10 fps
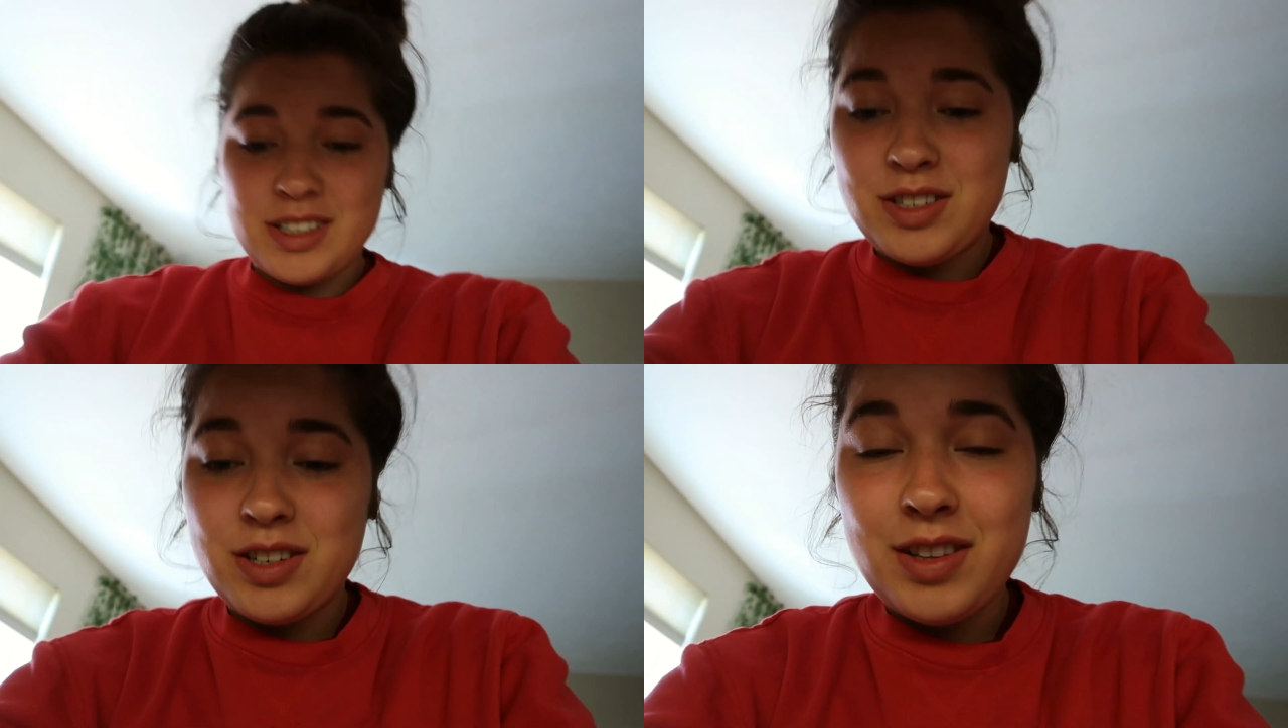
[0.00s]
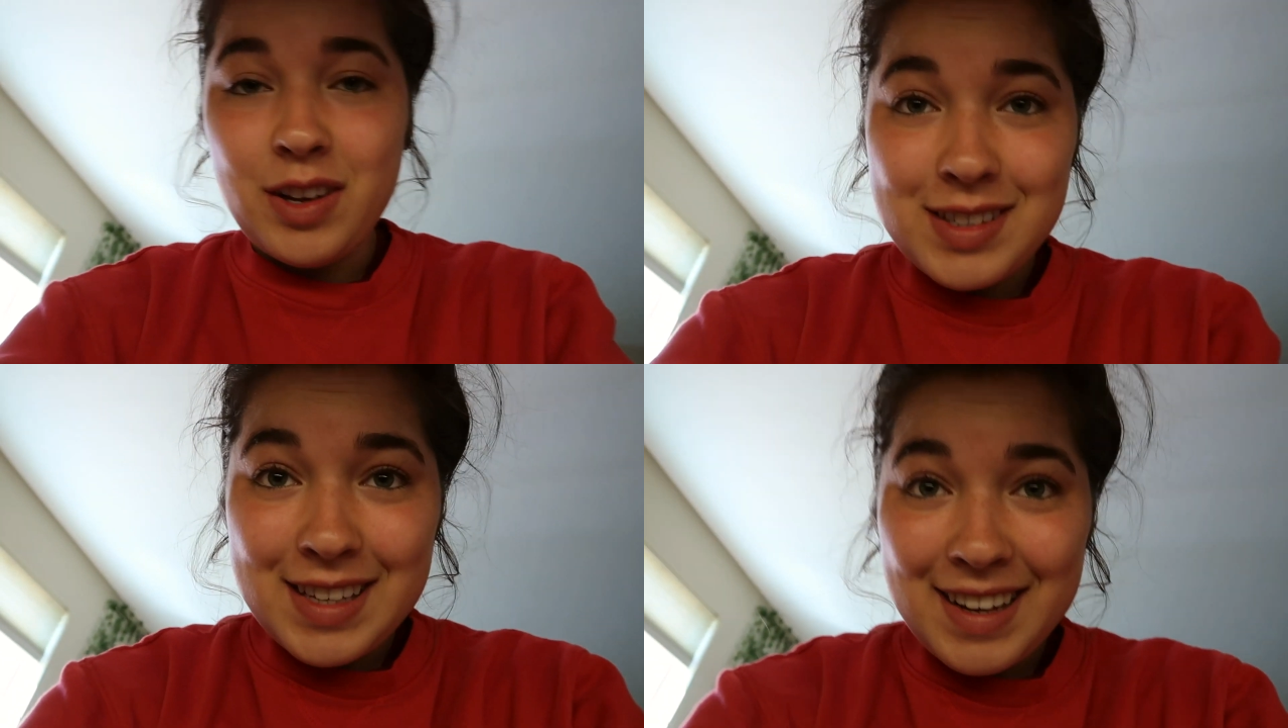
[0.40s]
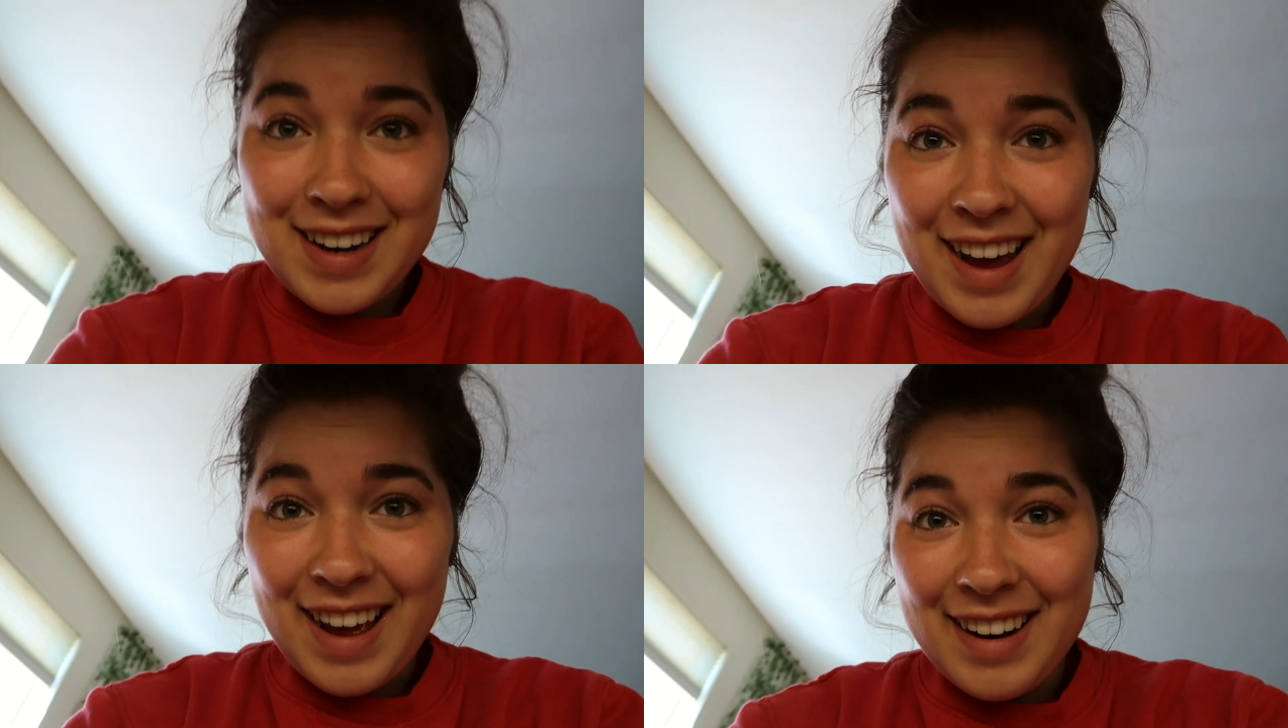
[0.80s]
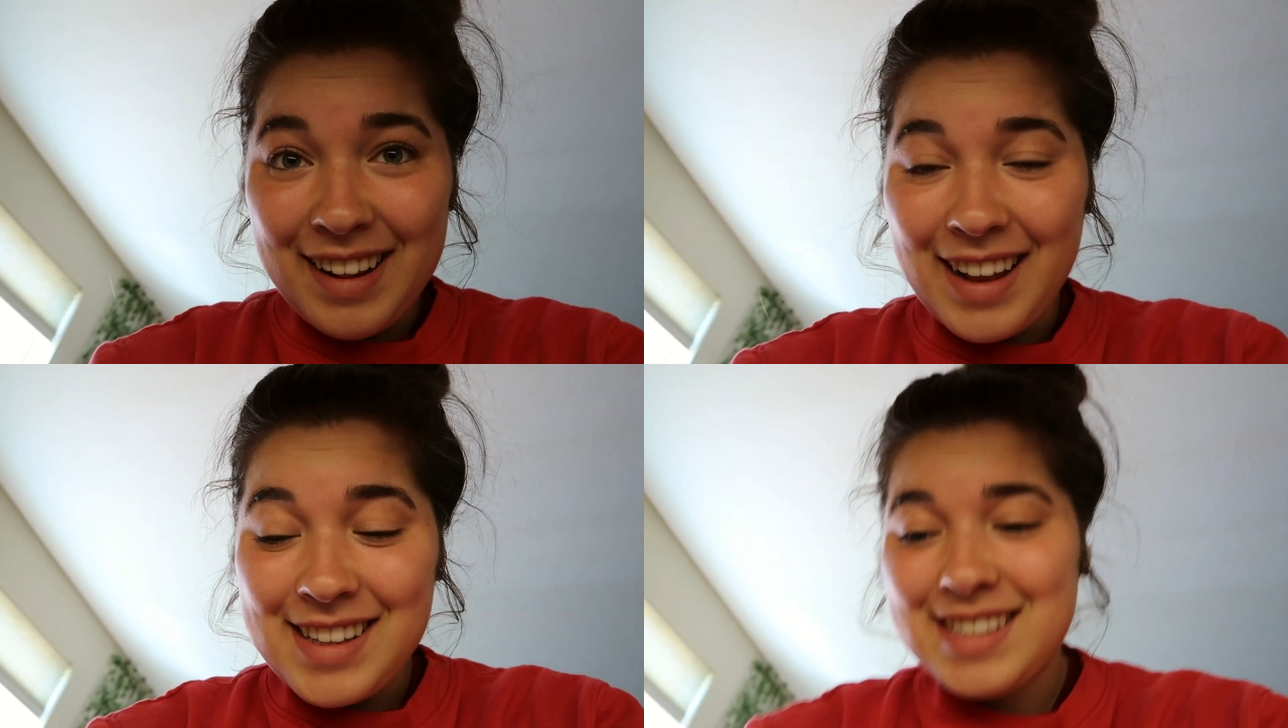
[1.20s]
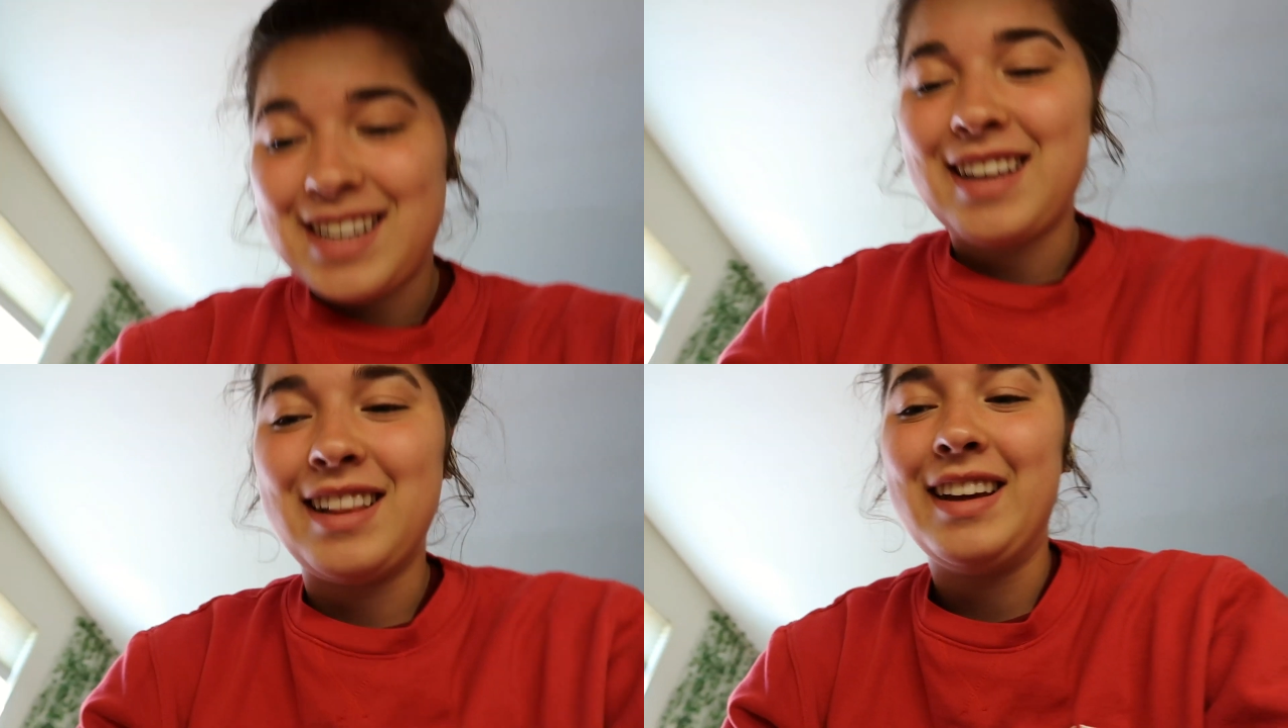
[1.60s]
just turned those in and let's
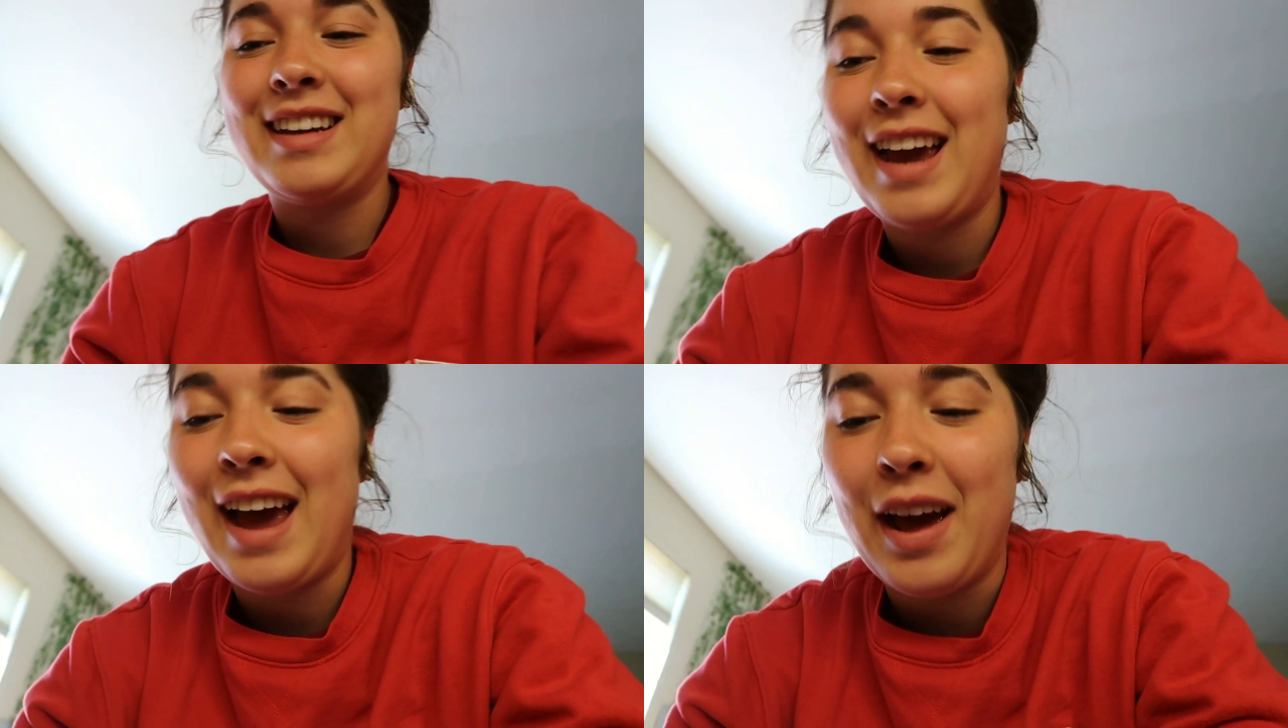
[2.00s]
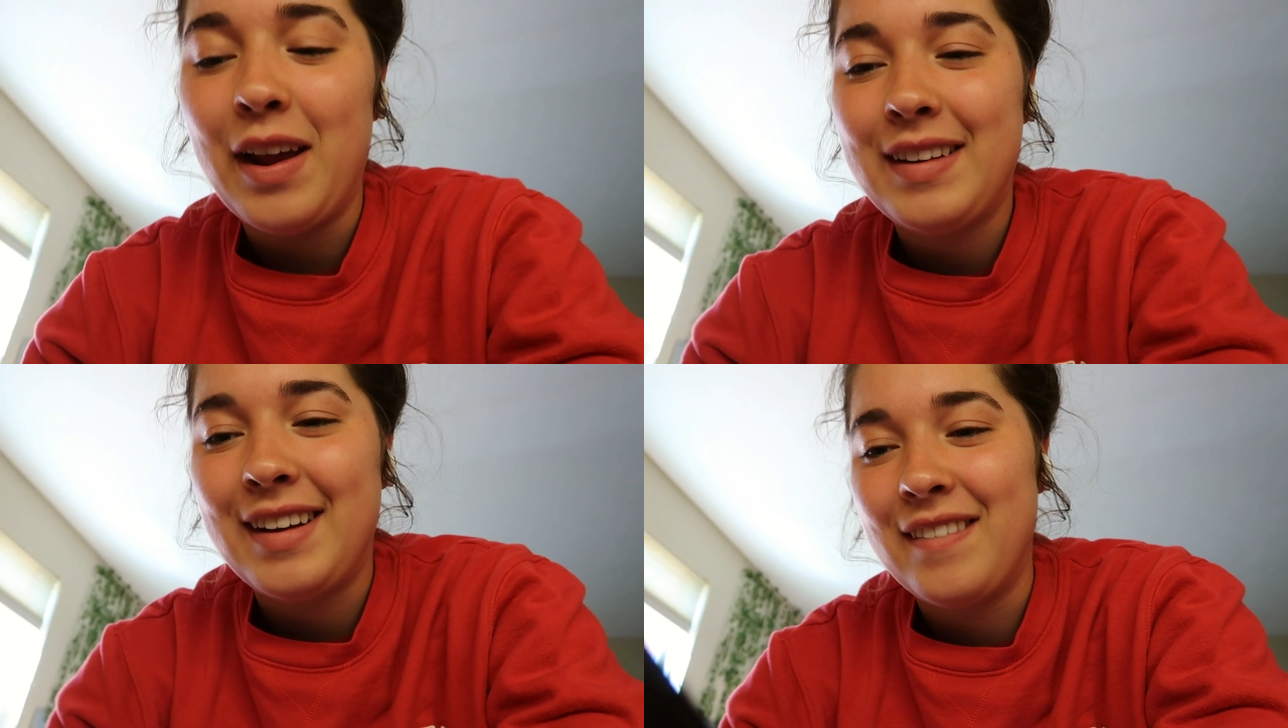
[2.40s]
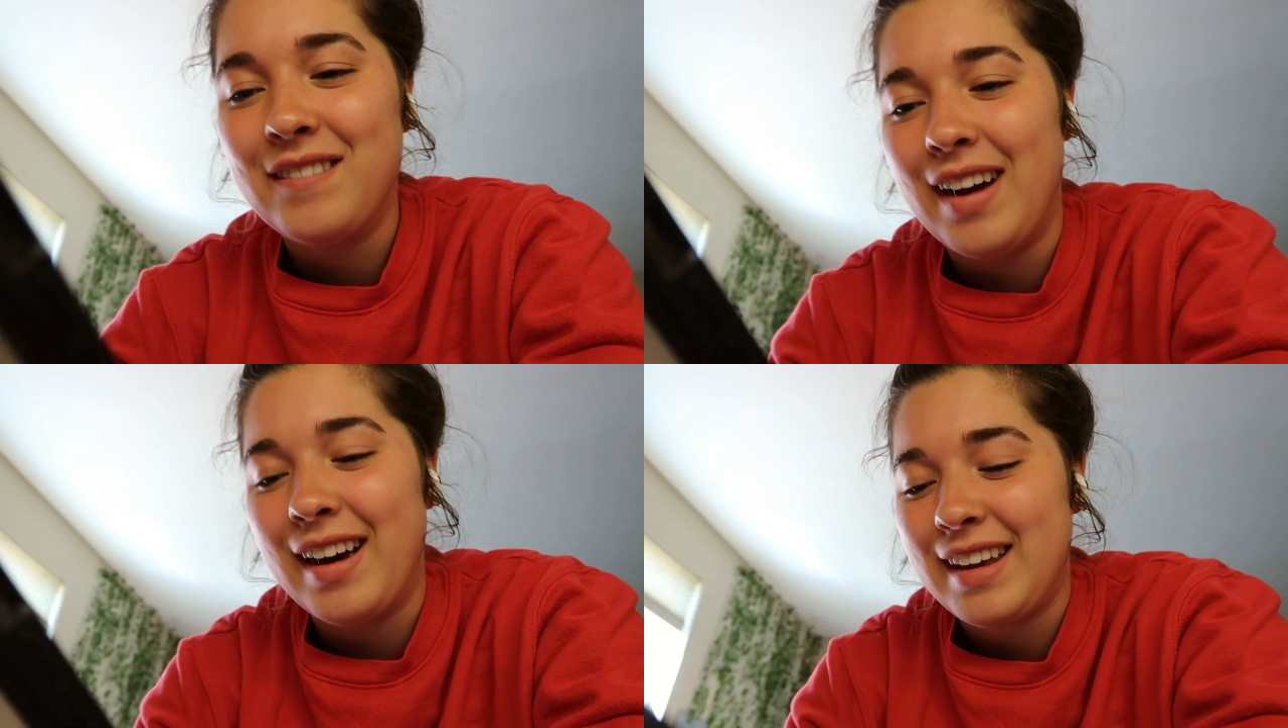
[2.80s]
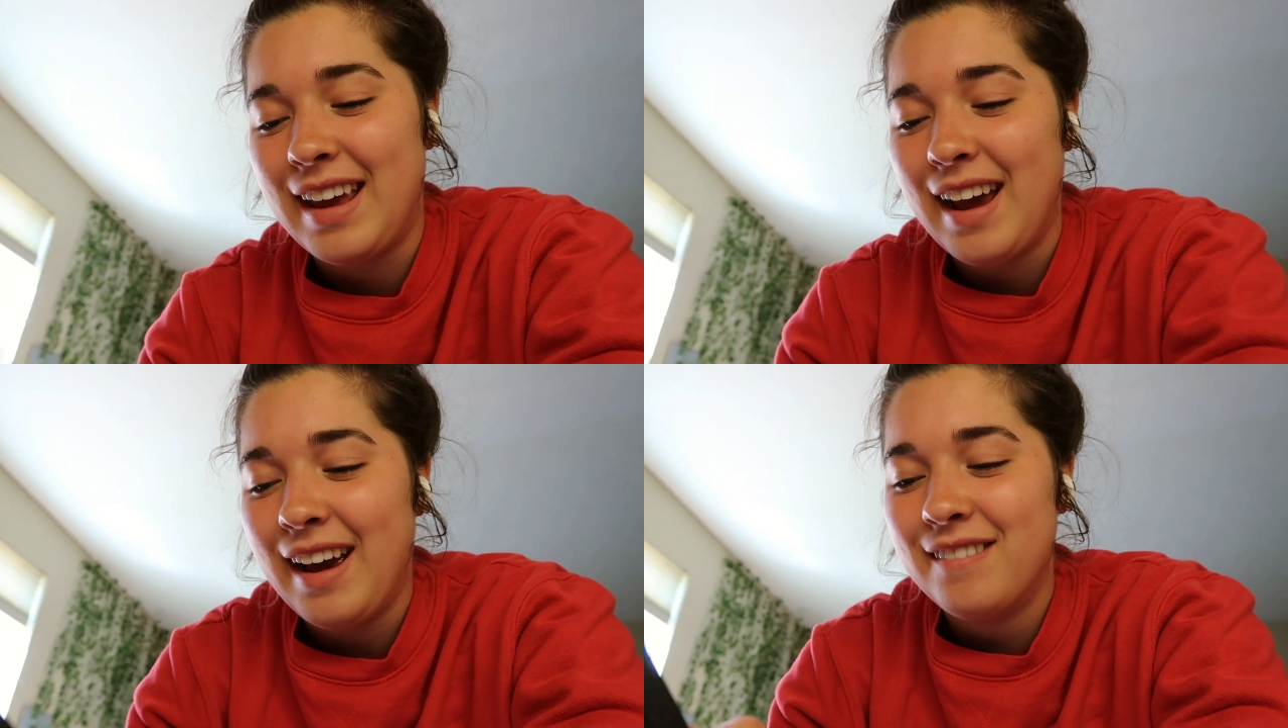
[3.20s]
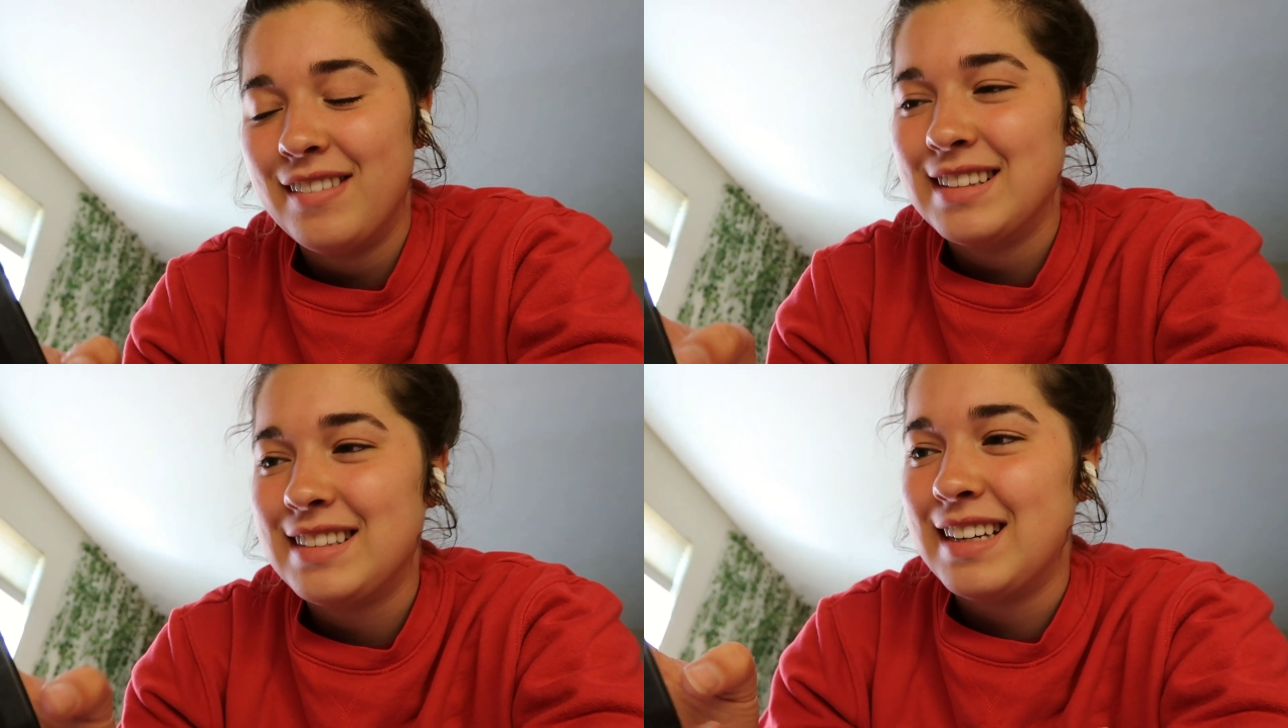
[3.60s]
take a look at my canvas